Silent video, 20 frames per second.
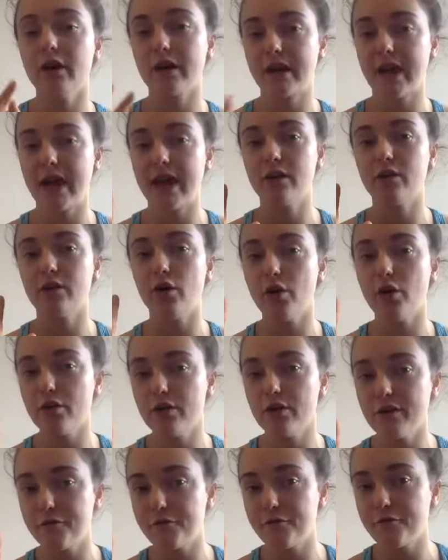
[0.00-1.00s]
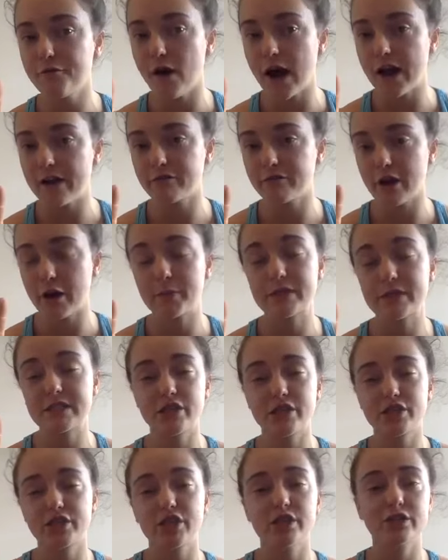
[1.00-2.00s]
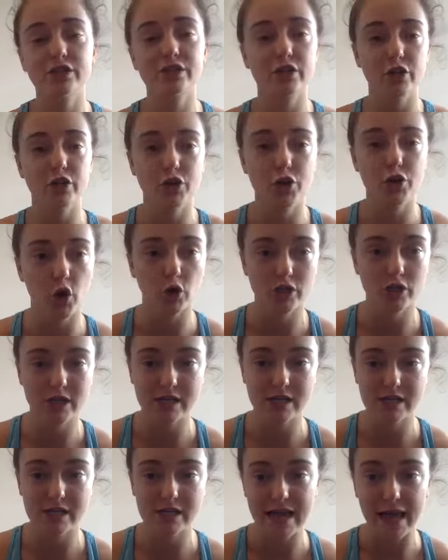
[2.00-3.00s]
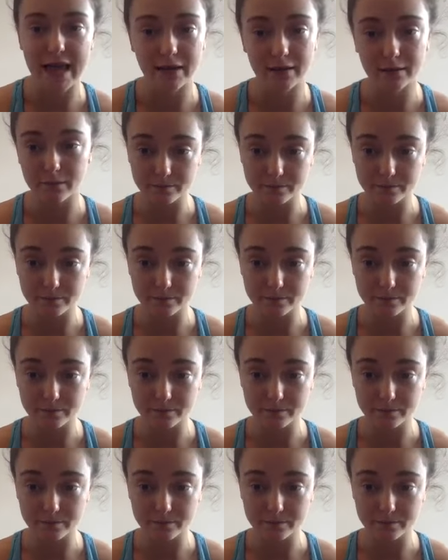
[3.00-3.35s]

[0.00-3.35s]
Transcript: Again, only five repetitions, not 10.